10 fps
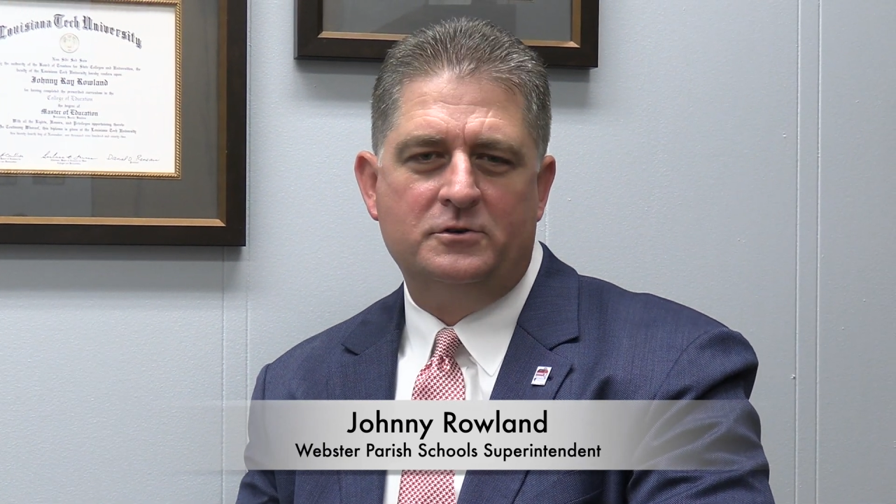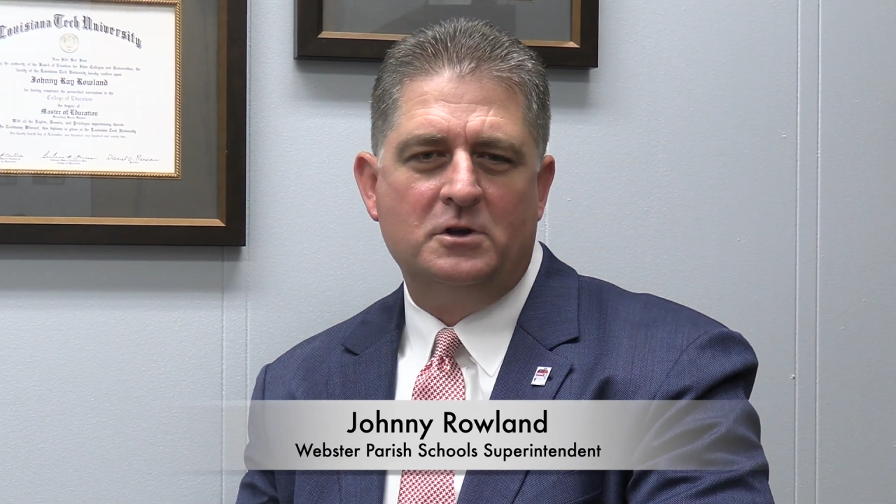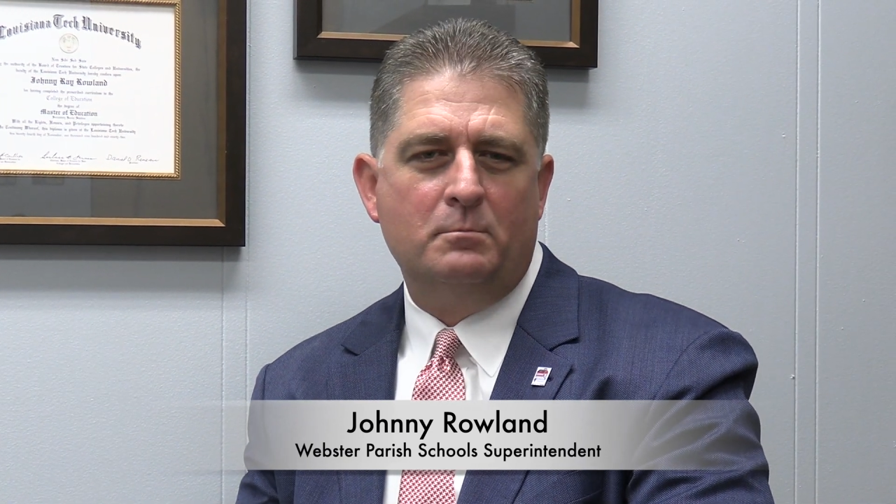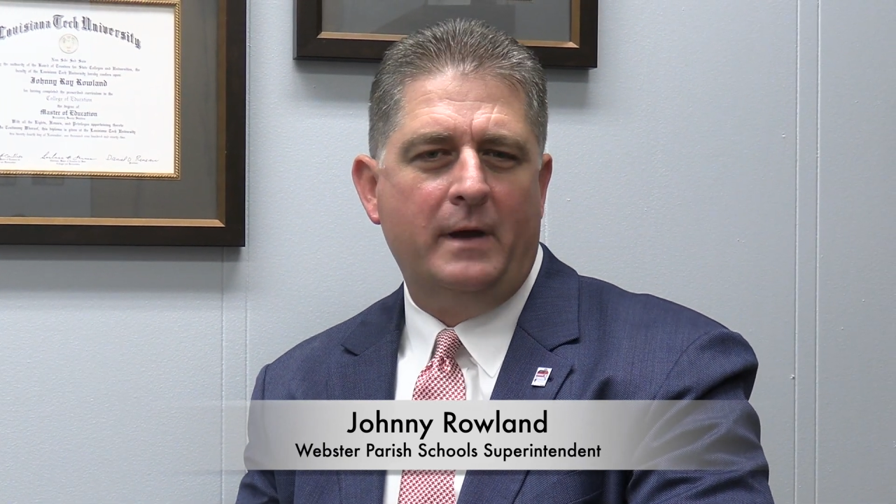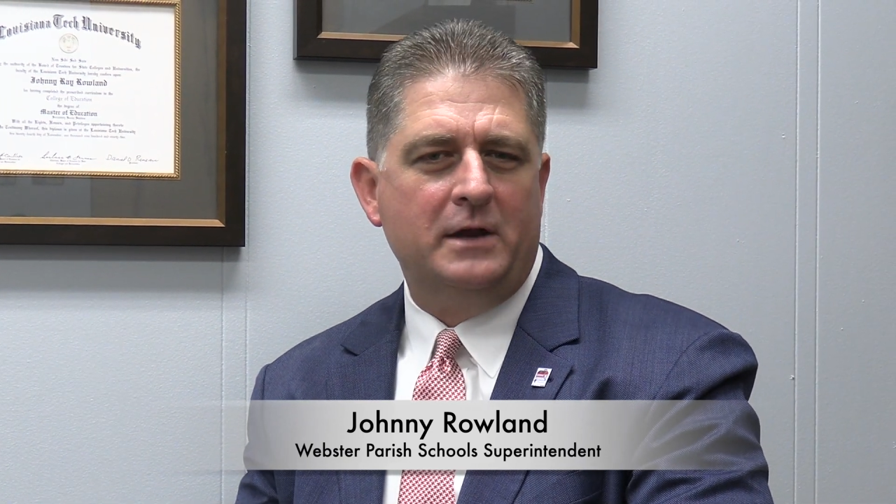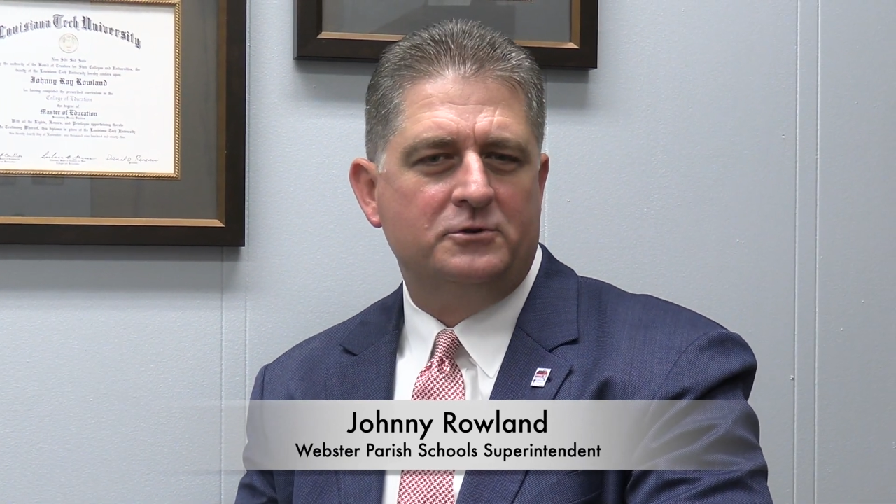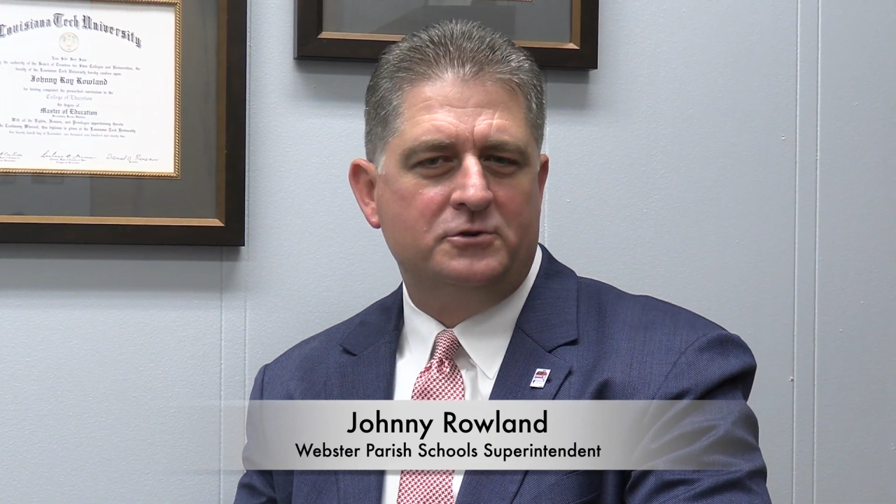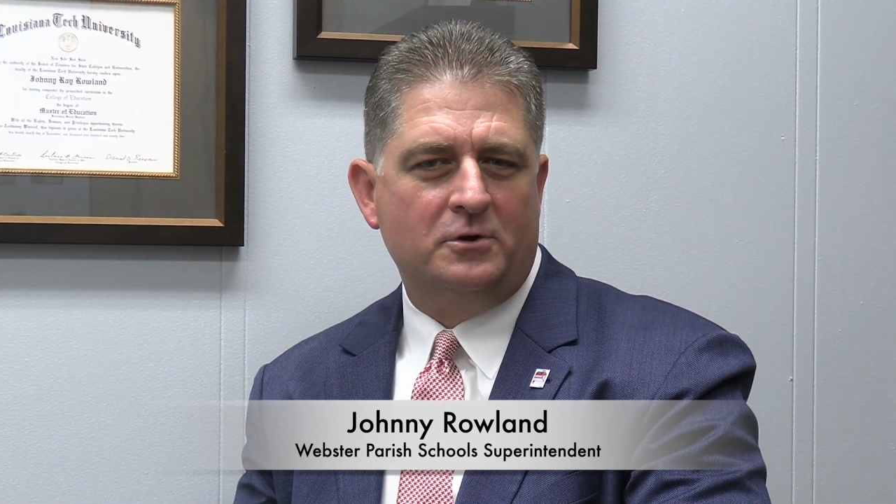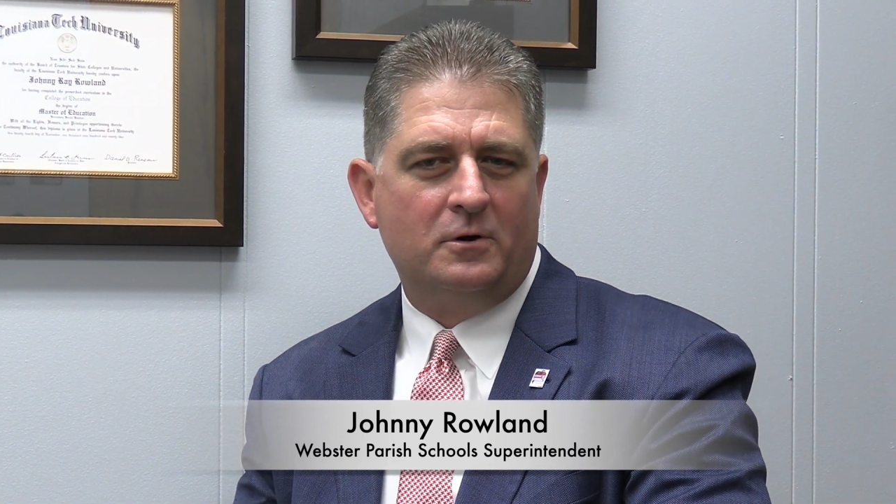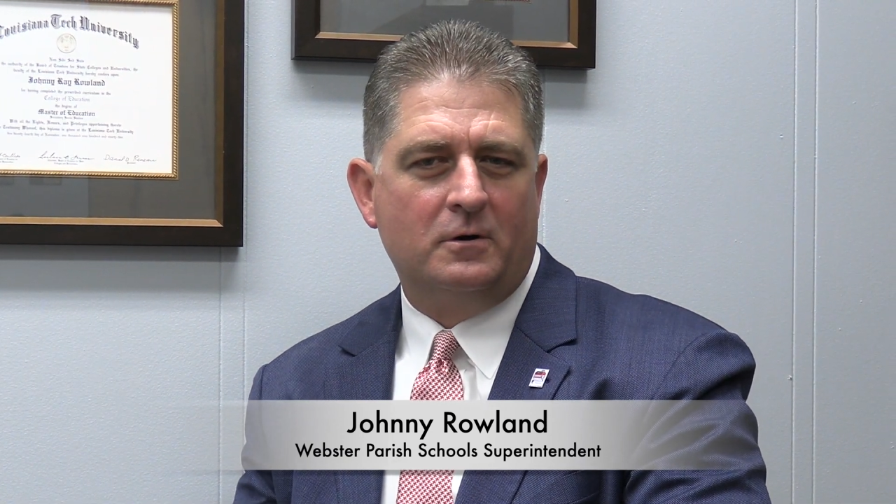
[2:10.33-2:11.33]
to make
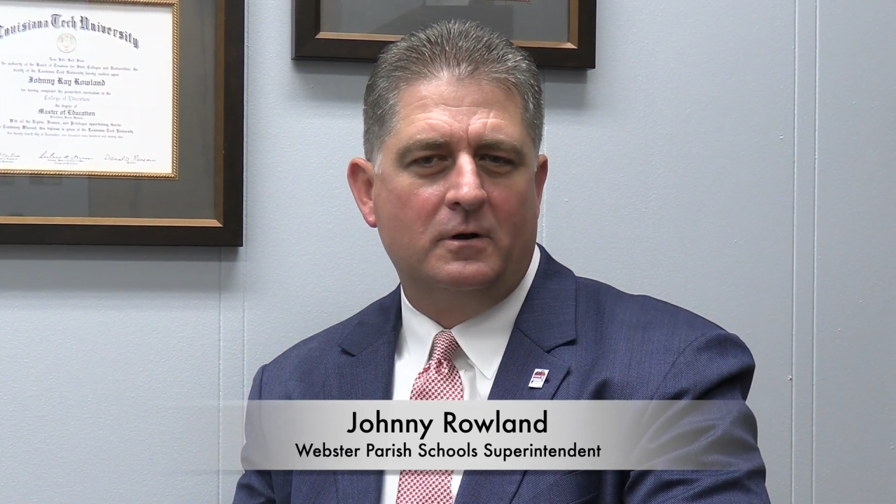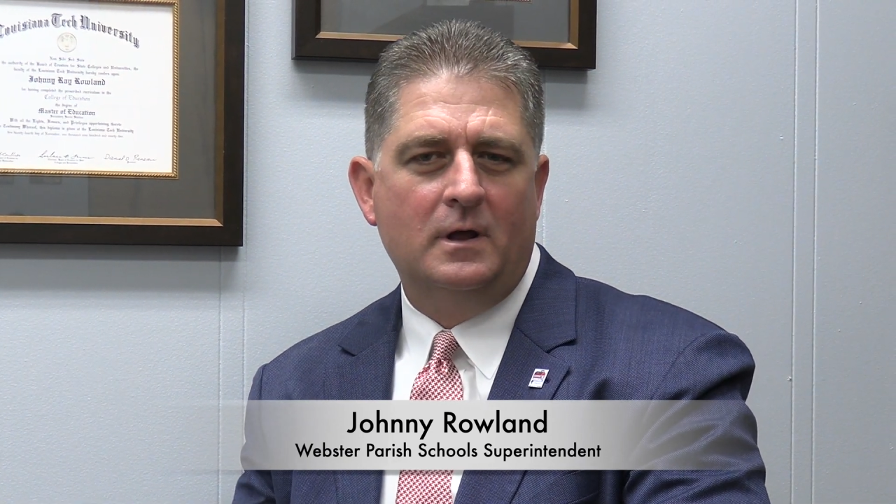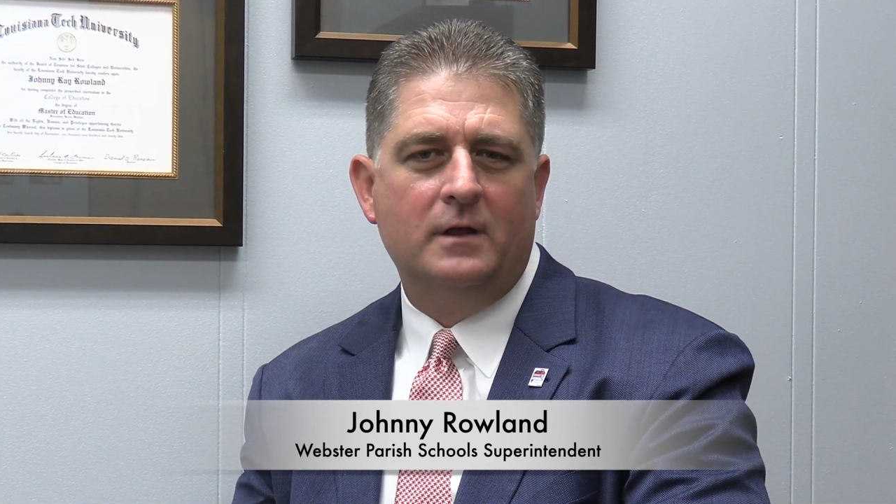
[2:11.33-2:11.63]
sure